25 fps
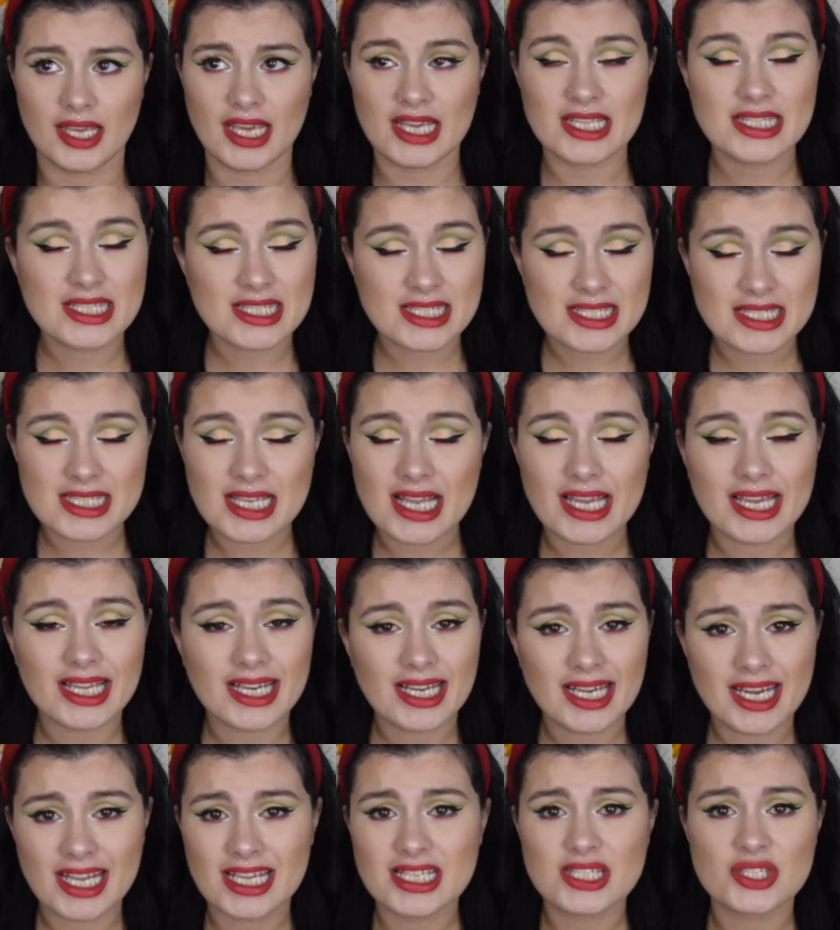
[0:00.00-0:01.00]
It
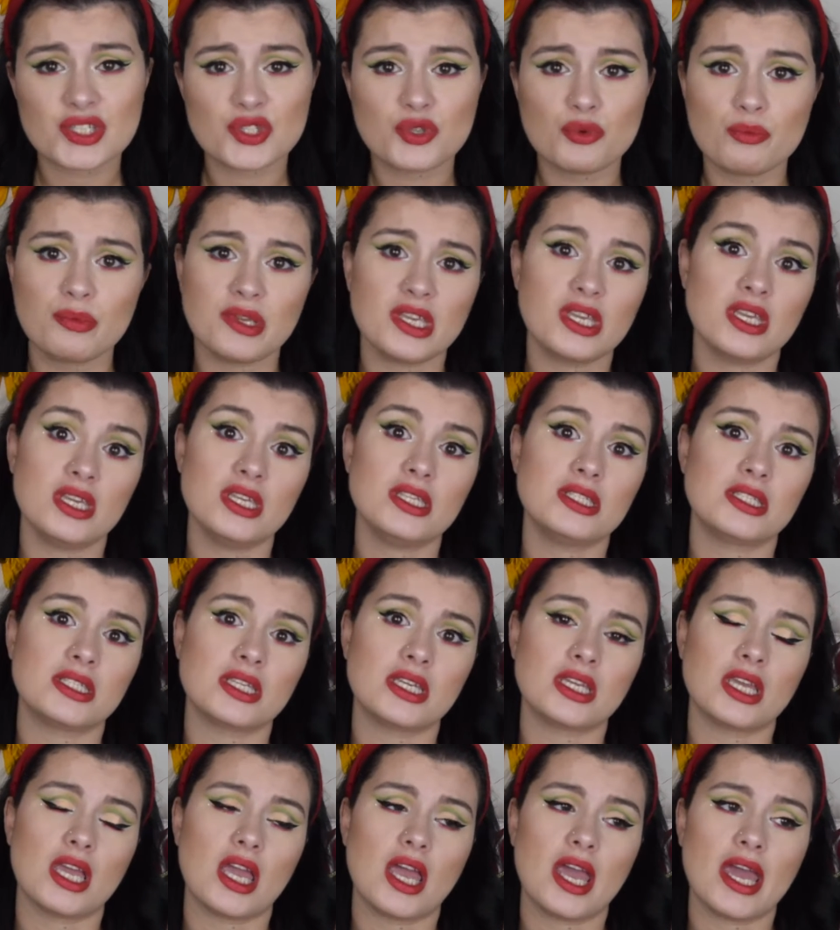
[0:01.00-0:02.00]
needs to be
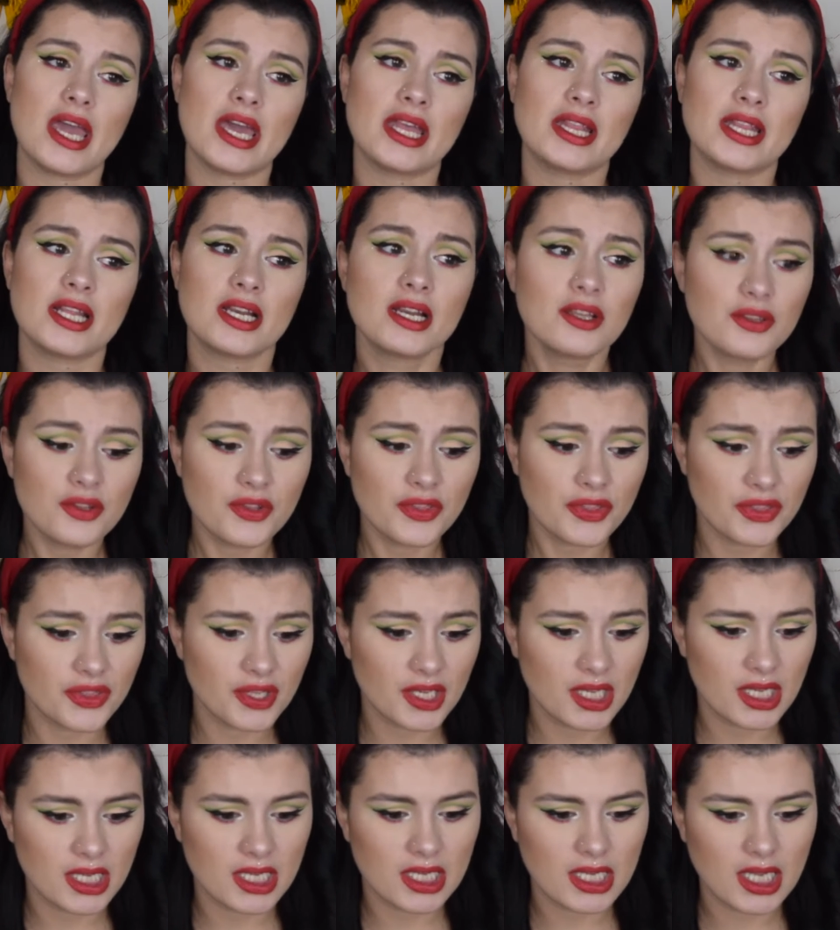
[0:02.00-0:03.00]
easy. And another
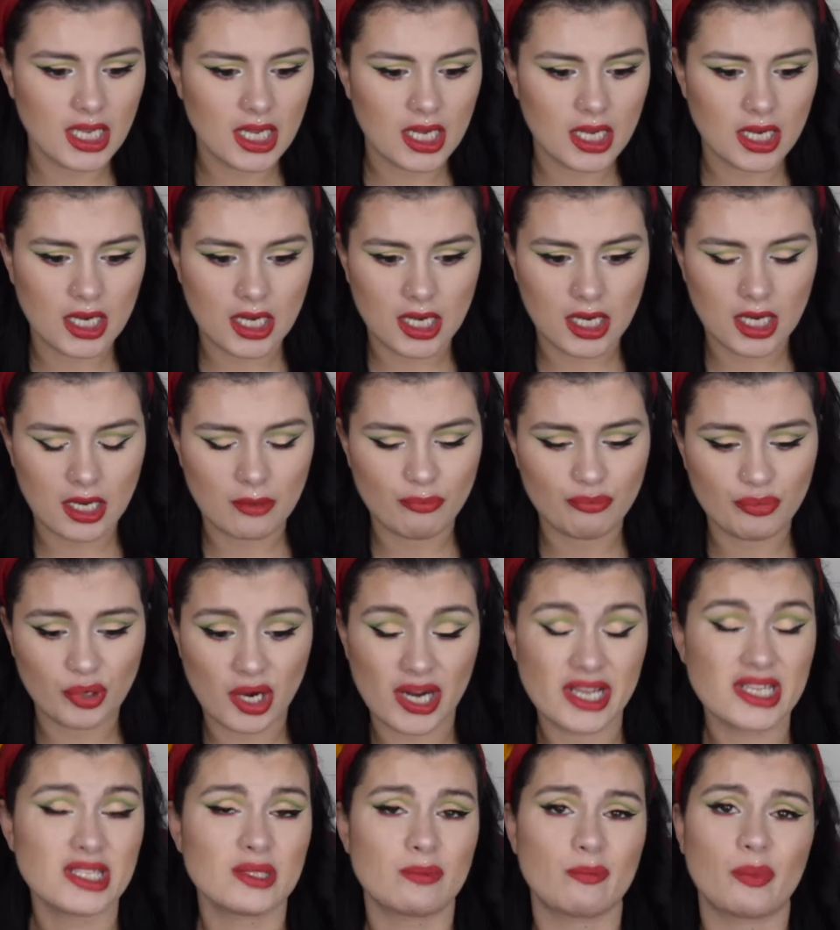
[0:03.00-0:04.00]
thing,
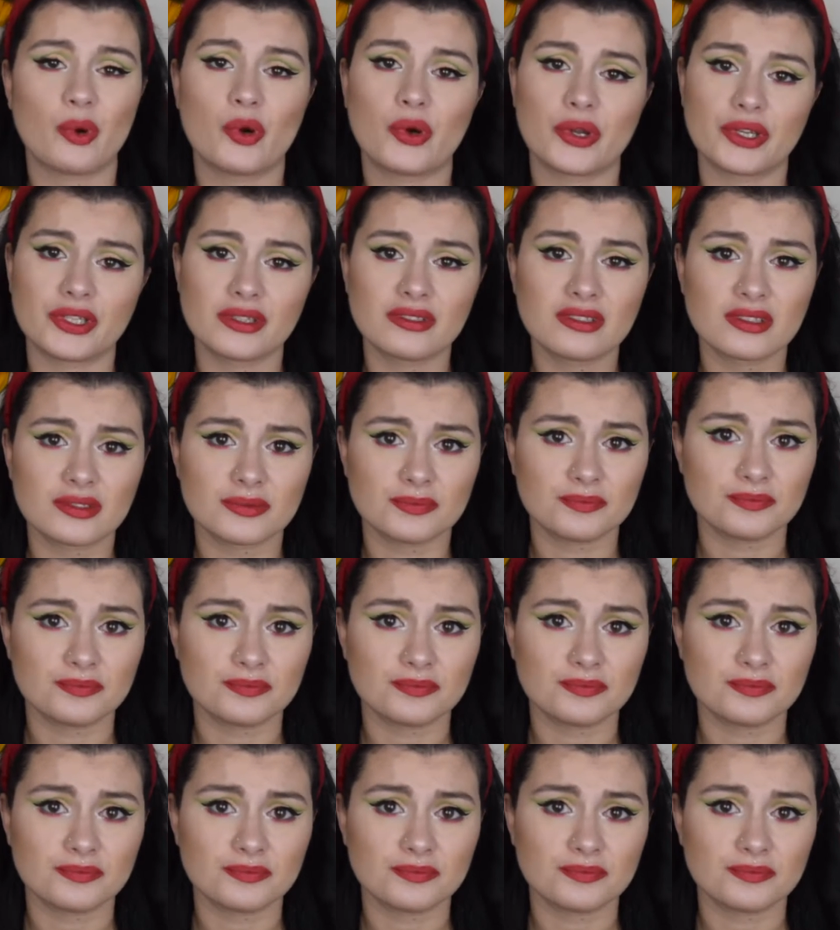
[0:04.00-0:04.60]
price point.